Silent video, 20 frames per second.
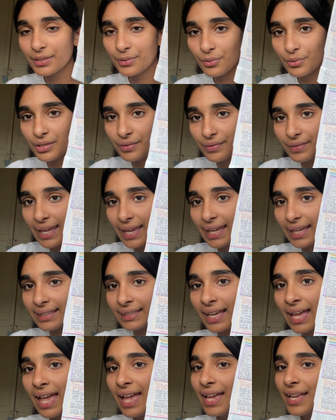sort of
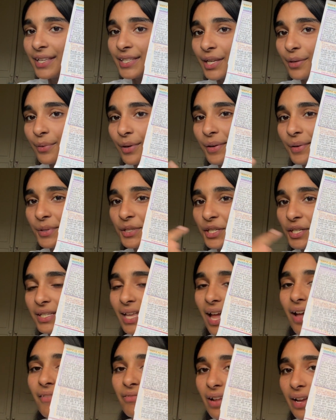thing. So I would
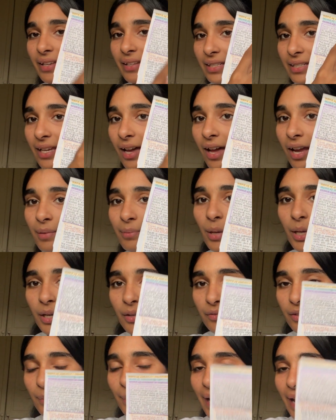just have like the timeline
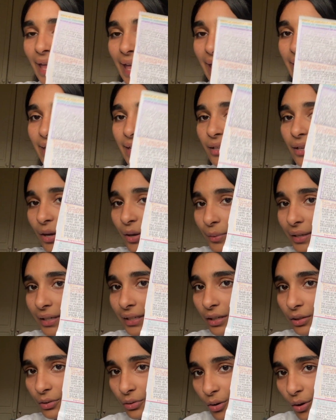of the play
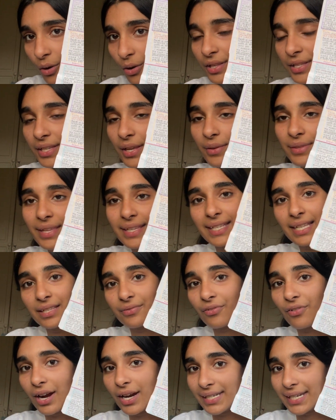going across. So this
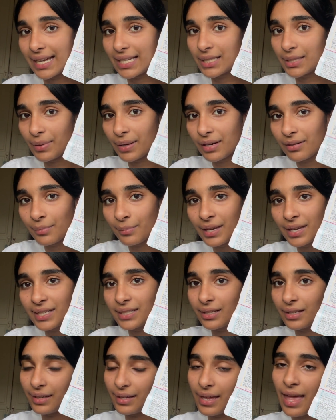is Freitag's
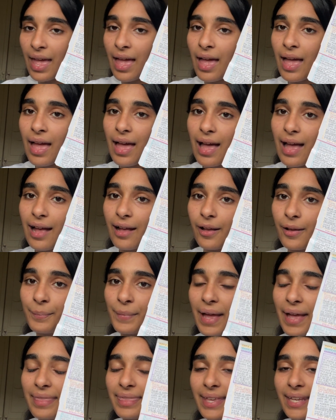Pyramid,
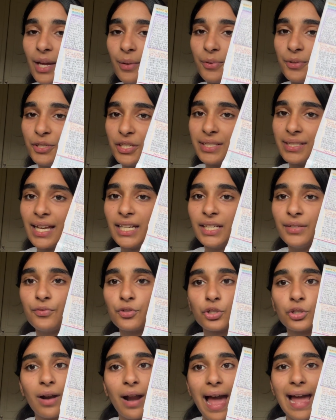and then I would just kind
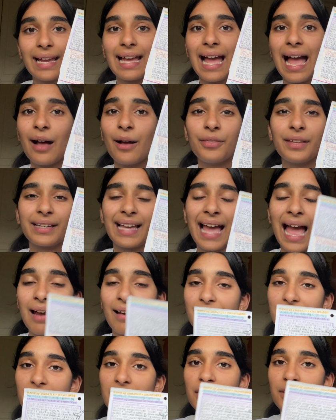of track how the
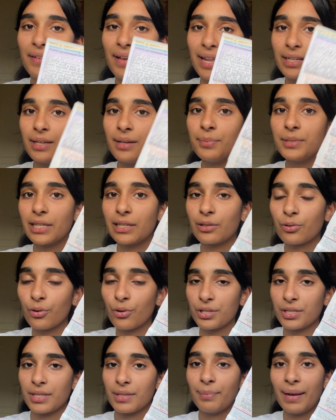character developed
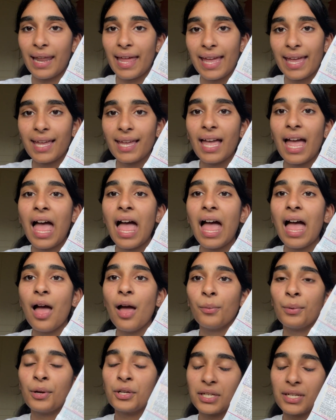across the play,
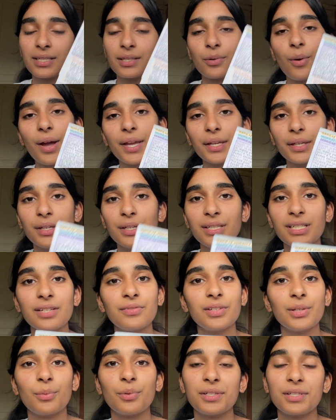which is quite good
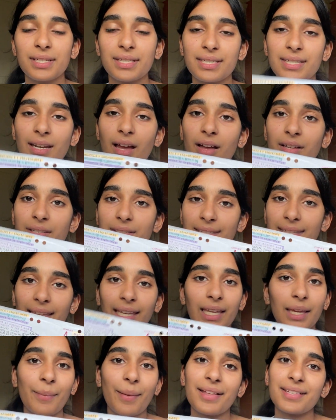if you want to start
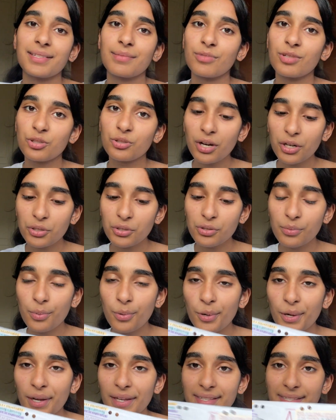thinking about some structural
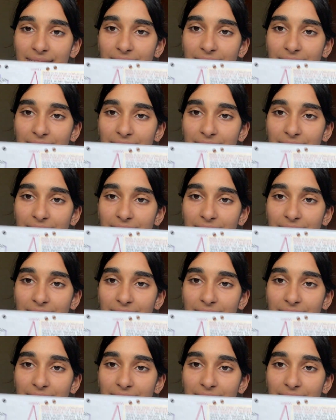points.